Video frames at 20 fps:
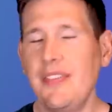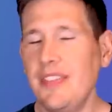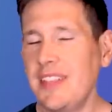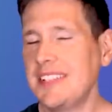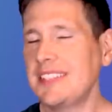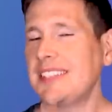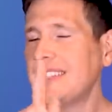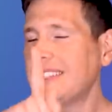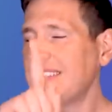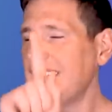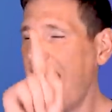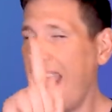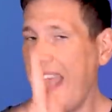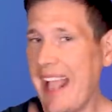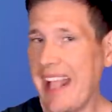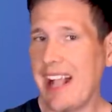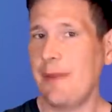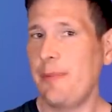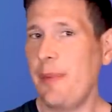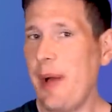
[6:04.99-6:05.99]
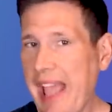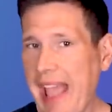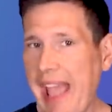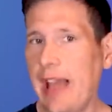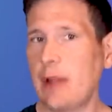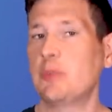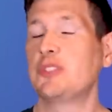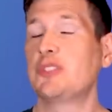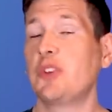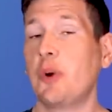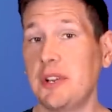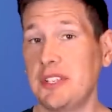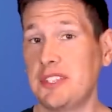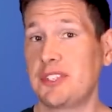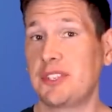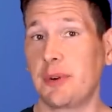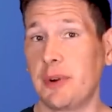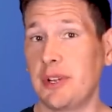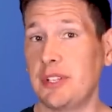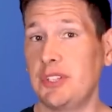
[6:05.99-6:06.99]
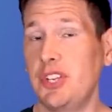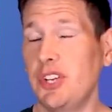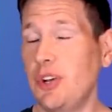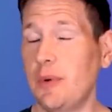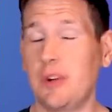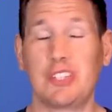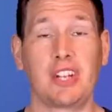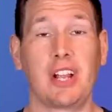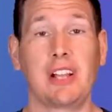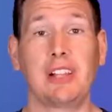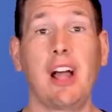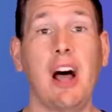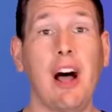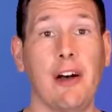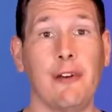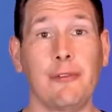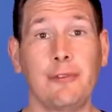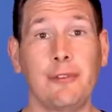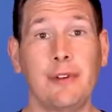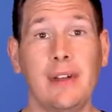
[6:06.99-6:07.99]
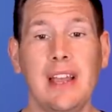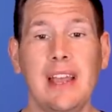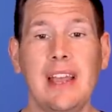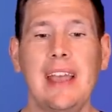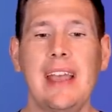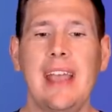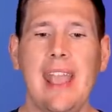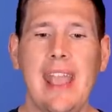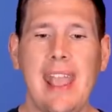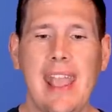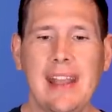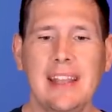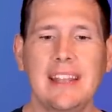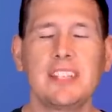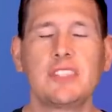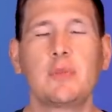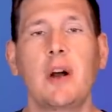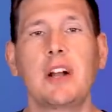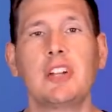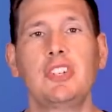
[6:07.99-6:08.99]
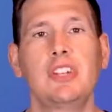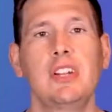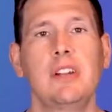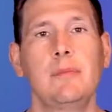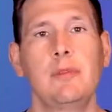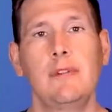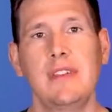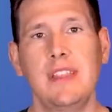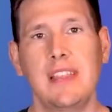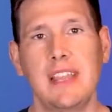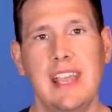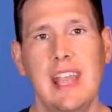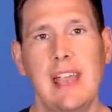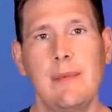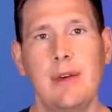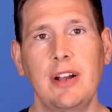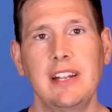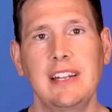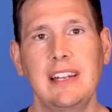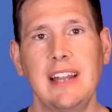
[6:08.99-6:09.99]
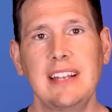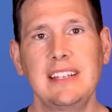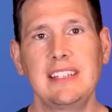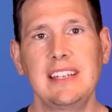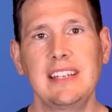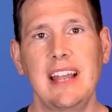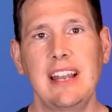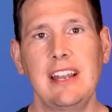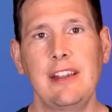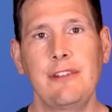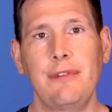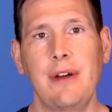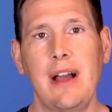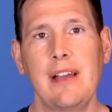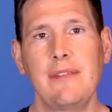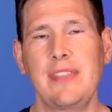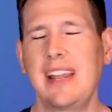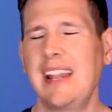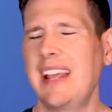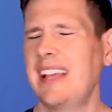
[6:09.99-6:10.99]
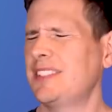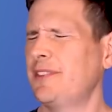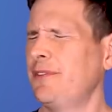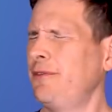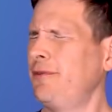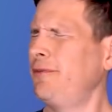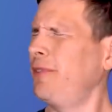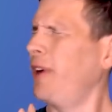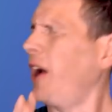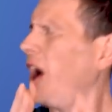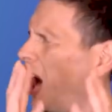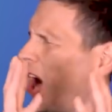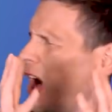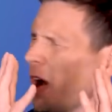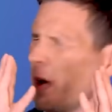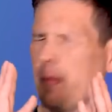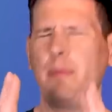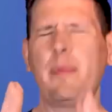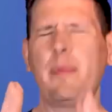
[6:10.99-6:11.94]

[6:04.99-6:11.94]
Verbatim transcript: and this is a hangup I had with Toy Story 2, which I love. Andy's watching a movie that came out in 1995 that has far